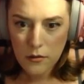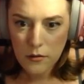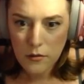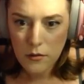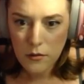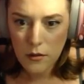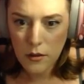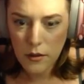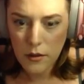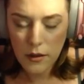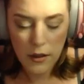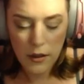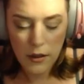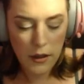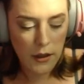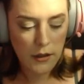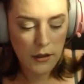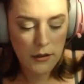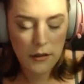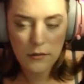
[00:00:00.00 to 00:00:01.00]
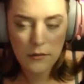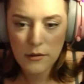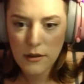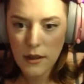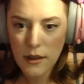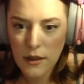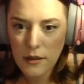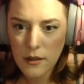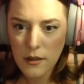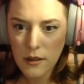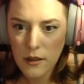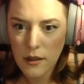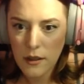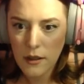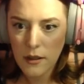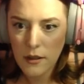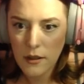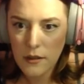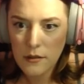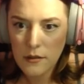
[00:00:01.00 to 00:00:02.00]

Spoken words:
Okay, now to get in here.